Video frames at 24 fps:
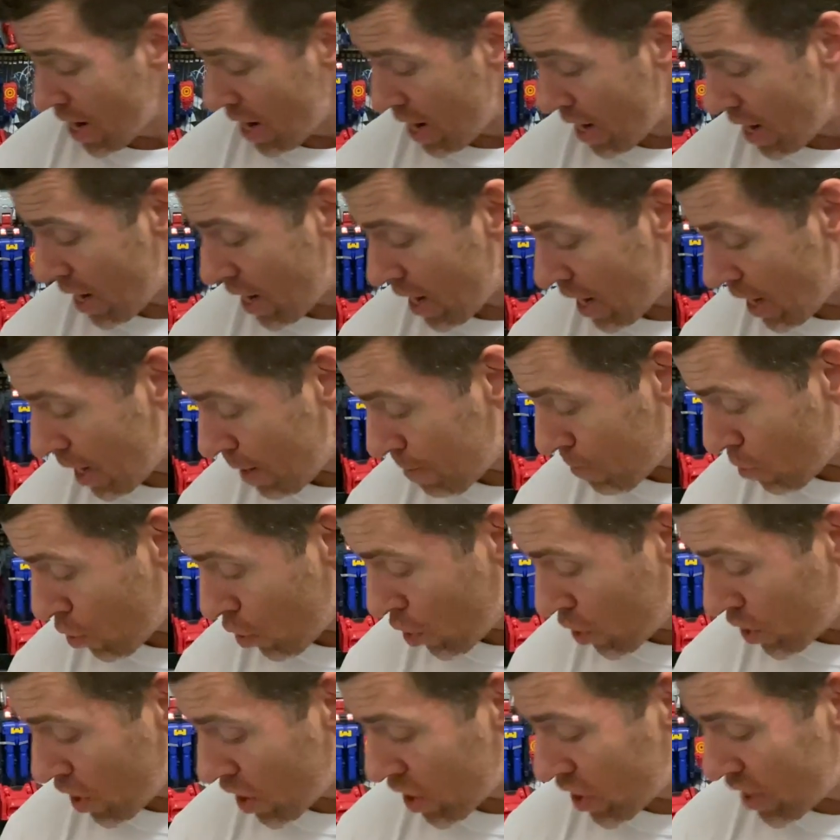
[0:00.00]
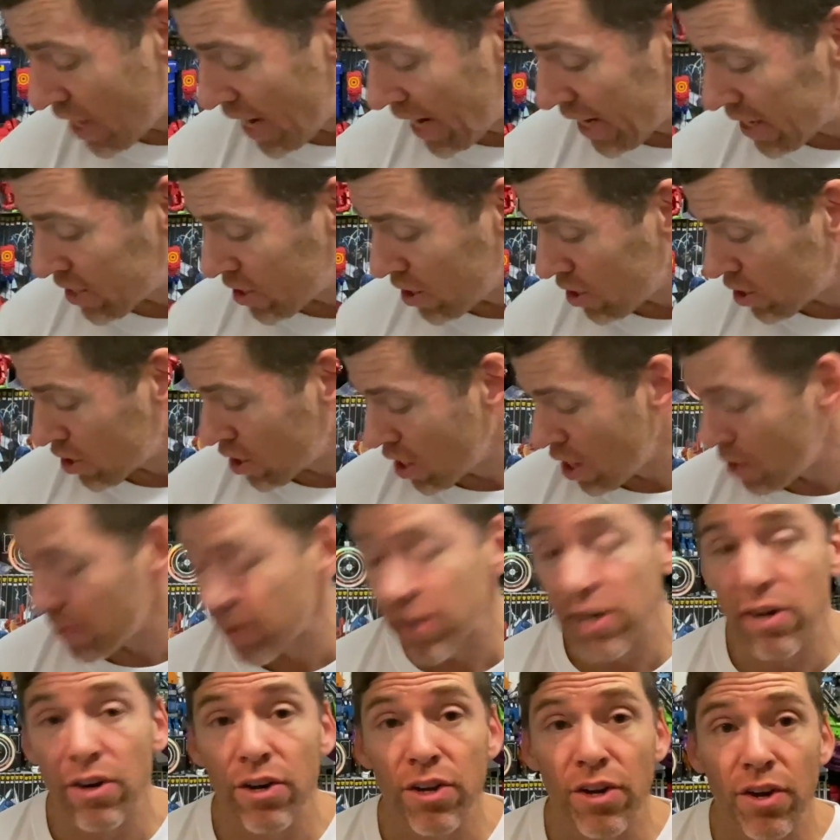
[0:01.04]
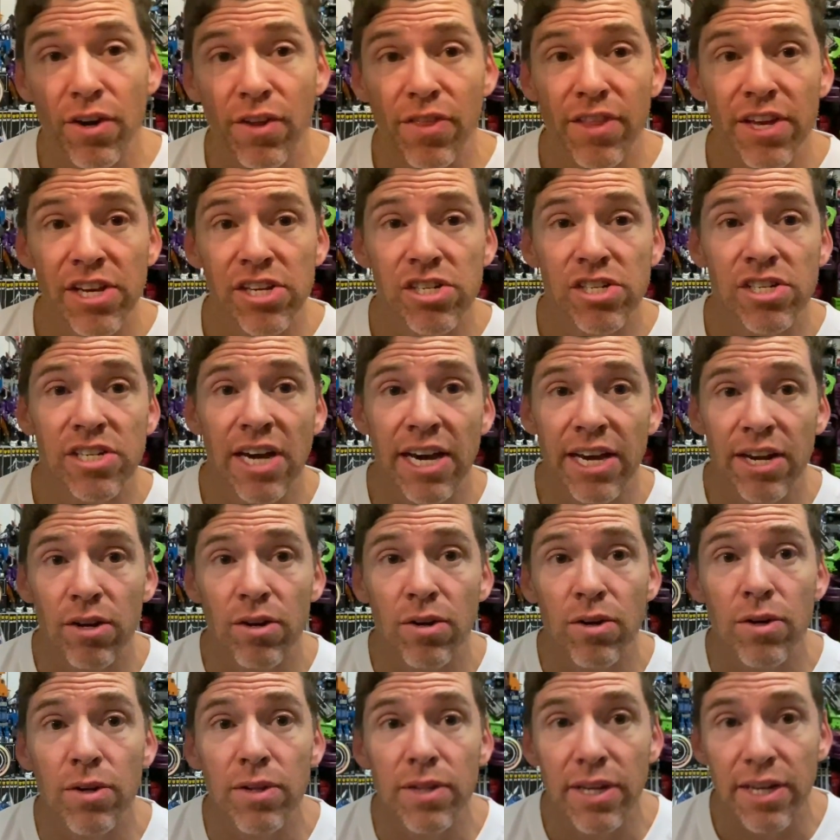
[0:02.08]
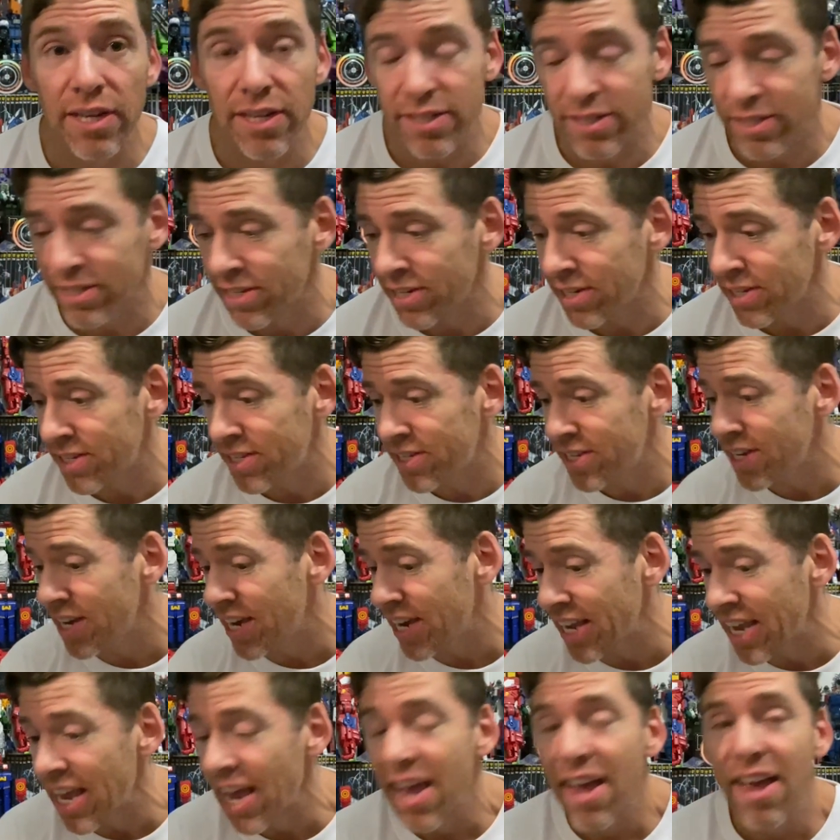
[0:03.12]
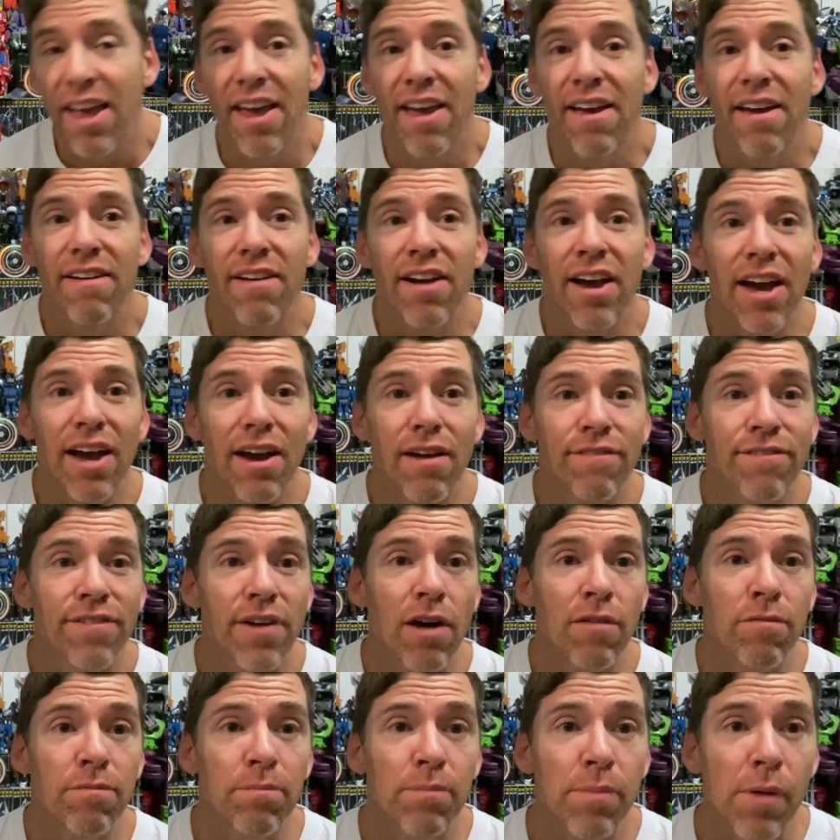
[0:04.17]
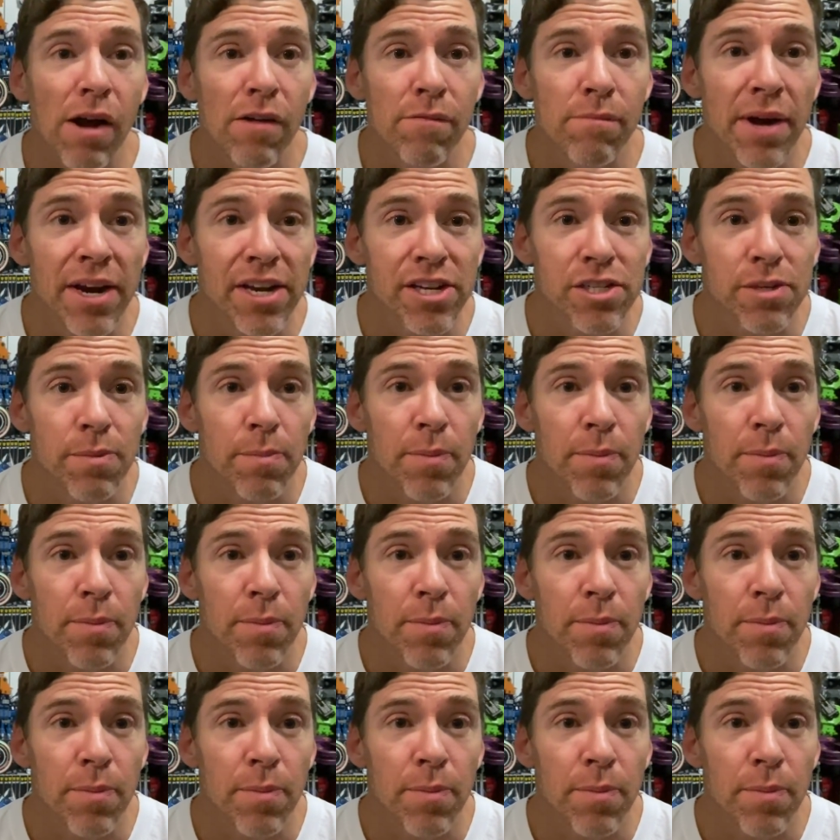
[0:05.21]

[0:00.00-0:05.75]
Other things that's going on this channel today, I've managed to